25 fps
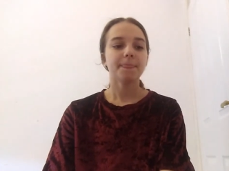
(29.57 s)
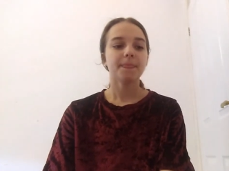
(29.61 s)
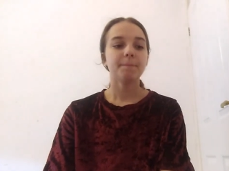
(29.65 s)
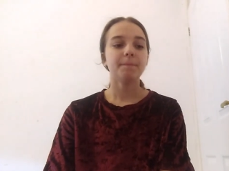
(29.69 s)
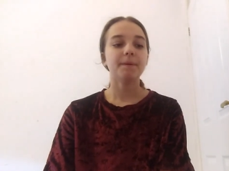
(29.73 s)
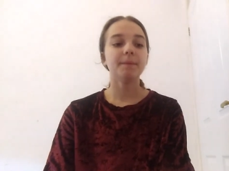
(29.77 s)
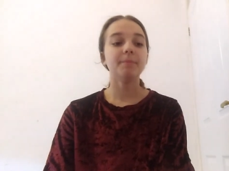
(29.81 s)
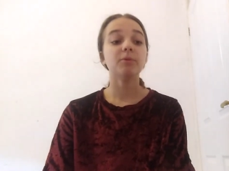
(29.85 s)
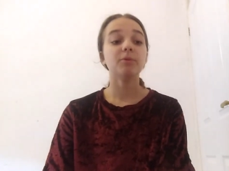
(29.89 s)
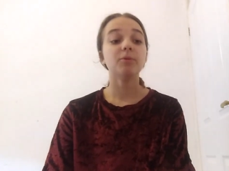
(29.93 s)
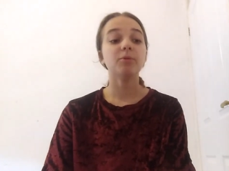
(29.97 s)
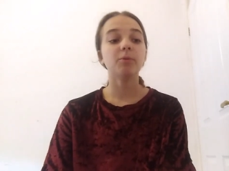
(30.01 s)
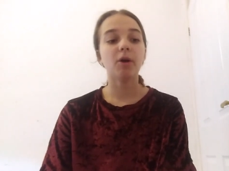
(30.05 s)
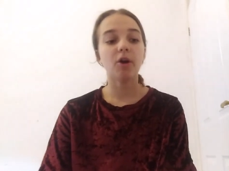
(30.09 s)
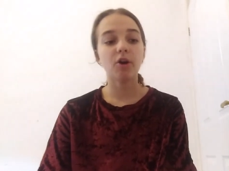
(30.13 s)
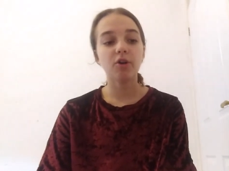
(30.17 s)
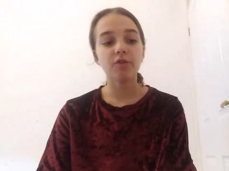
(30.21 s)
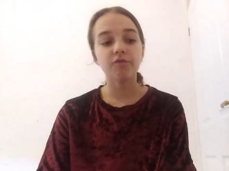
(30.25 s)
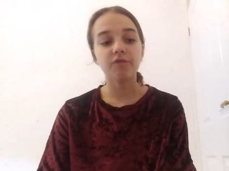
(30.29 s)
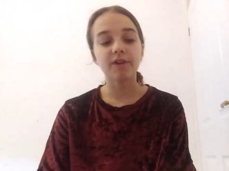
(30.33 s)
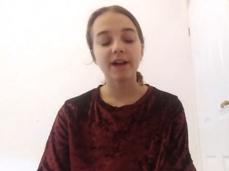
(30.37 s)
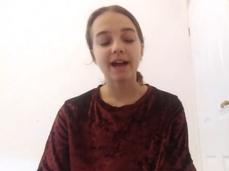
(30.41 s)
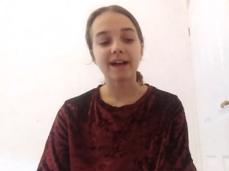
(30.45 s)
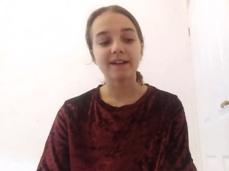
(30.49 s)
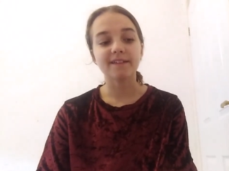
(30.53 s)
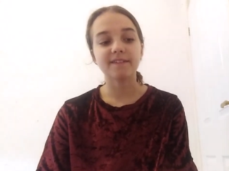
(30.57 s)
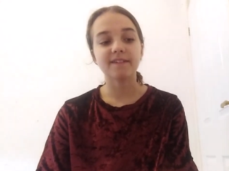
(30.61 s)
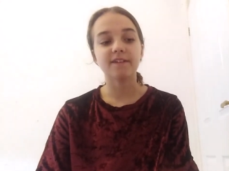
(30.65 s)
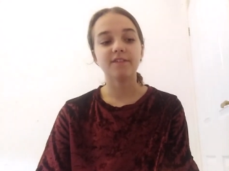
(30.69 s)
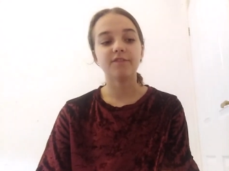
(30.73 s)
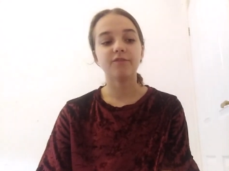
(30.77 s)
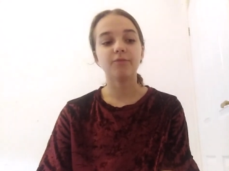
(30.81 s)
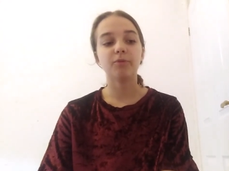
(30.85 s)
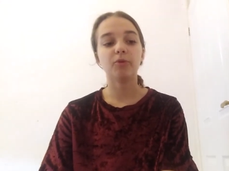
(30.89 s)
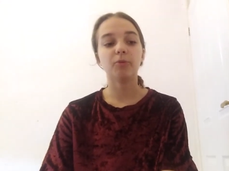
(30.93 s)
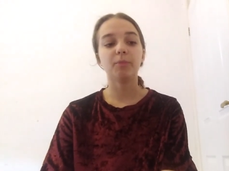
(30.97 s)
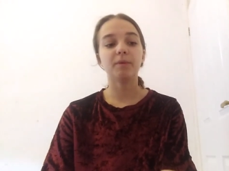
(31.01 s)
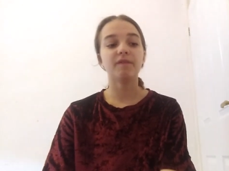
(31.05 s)
people who are
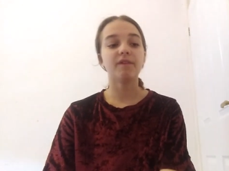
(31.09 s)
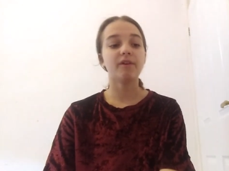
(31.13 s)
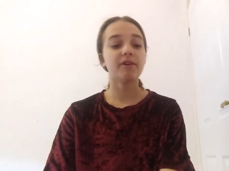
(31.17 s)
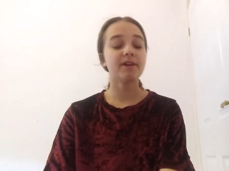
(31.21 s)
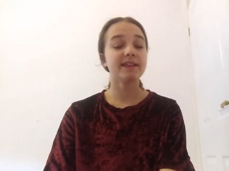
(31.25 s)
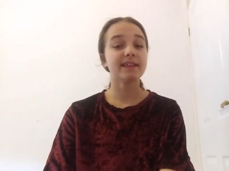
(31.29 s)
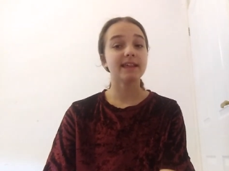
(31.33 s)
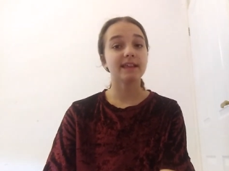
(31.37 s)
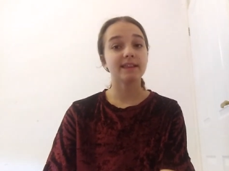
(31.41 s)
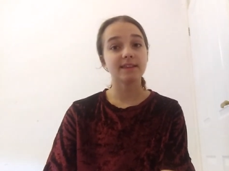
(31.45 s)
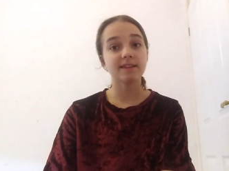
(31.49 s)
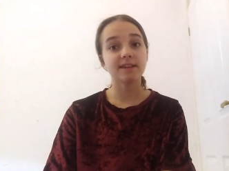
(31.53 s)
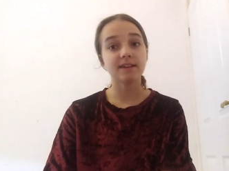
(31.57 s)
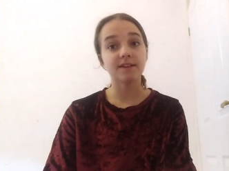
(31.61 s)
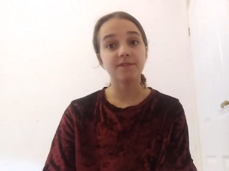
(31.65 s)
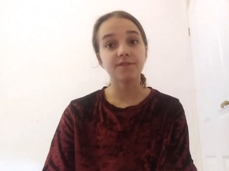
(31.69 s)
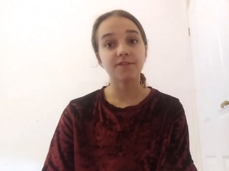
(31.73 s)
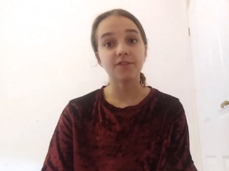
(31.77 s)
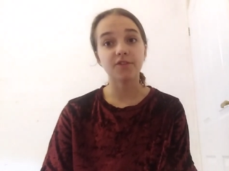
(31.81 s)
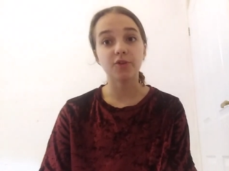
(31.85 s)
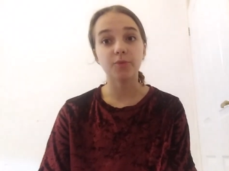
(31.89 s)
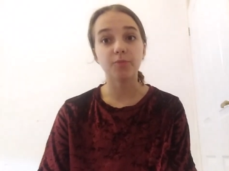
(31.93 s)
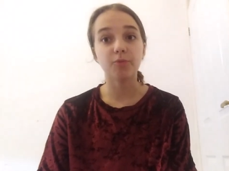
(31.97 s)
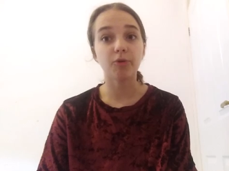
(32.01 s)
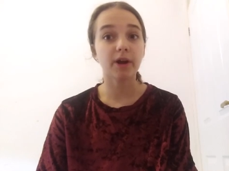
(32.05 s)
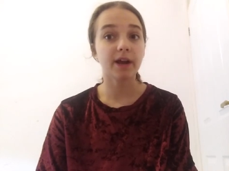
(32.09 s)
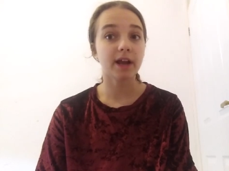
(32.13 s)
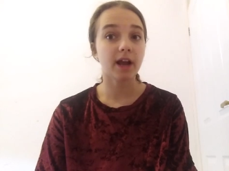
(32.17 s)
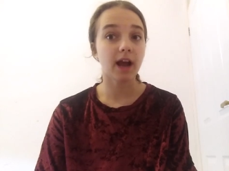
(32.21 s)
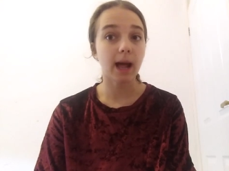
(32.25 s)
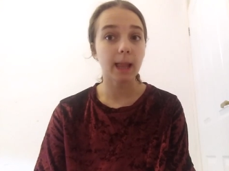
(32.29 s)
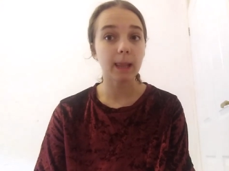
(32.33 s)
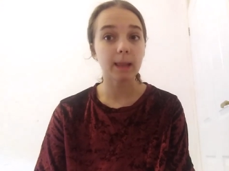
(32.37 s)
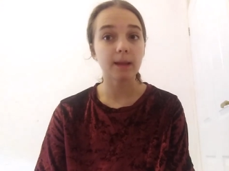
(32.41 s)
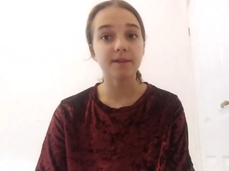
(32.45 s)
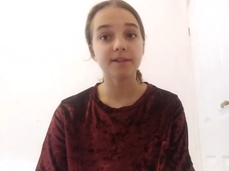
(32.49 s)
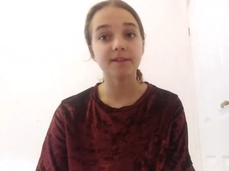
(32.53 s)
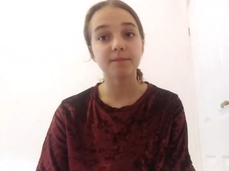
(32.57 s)
overreactive will be very sensitive to bright
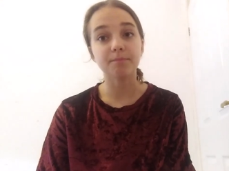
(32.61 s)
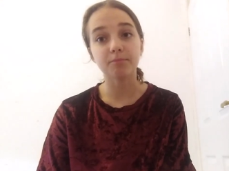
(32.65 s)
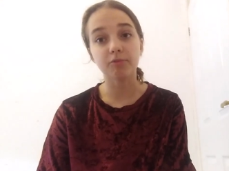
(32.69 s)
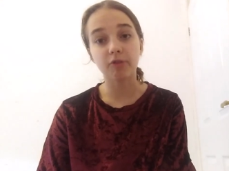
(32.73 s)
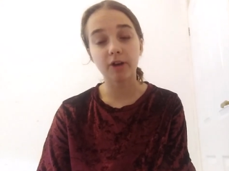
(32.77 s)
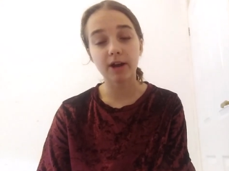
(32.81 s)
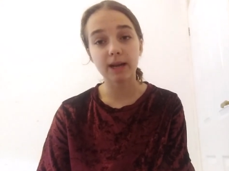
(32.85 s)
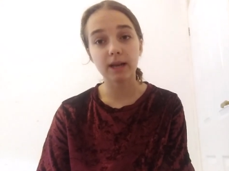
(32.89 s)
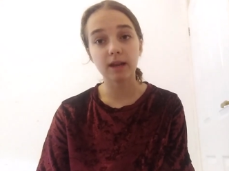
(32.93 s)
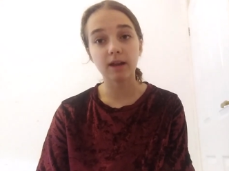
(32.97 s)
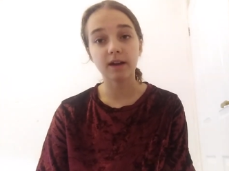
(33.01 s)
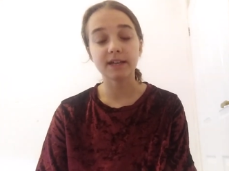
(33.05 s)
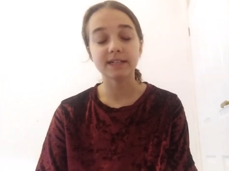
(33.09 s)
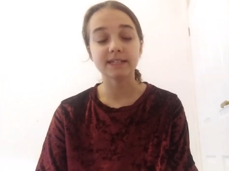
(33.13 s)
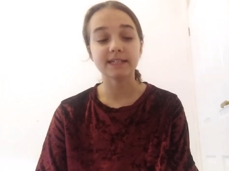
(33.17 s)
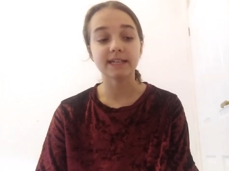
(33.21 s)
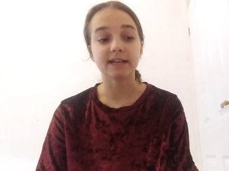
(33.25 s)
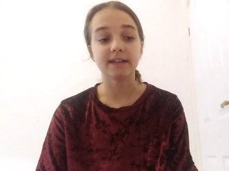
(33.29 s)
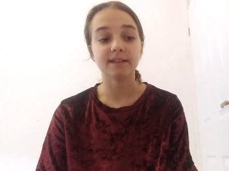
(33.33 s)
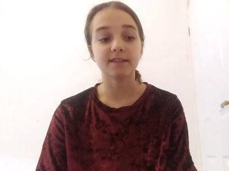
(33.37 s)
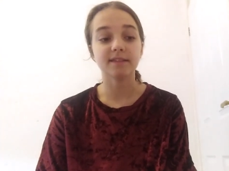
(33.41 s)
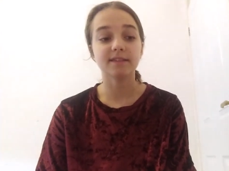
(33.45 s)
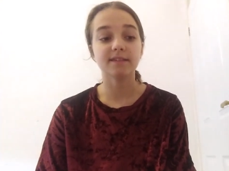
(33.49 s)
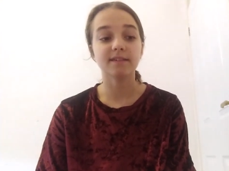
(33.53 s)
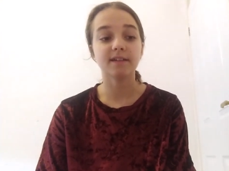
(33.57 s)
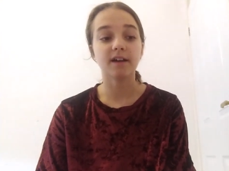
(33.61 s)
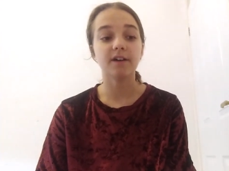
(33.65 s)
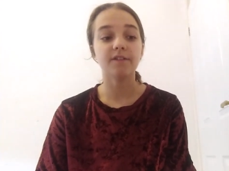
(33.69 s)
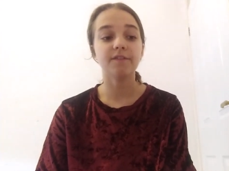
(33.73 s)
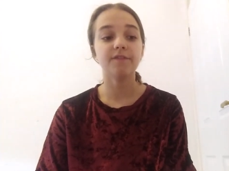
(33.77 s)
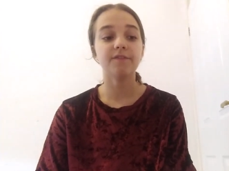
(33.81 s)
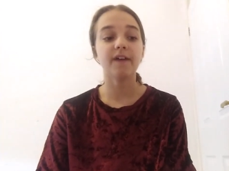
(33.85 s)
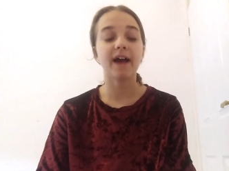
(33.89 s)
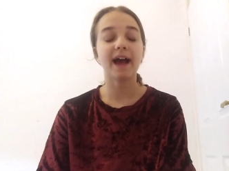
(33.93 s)
colours and bright lighting and stuff,